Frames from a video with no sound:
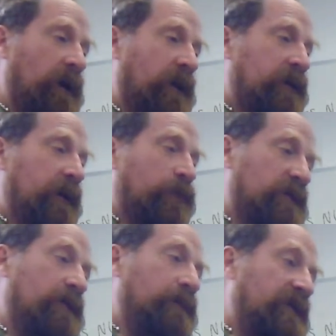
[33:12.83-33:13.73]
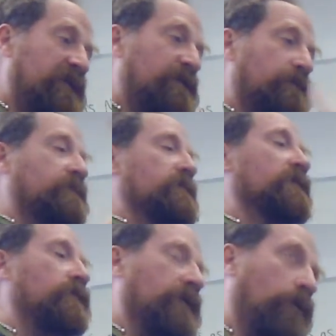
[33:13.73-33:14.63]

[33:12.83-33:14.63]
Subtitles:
and they wanted to be the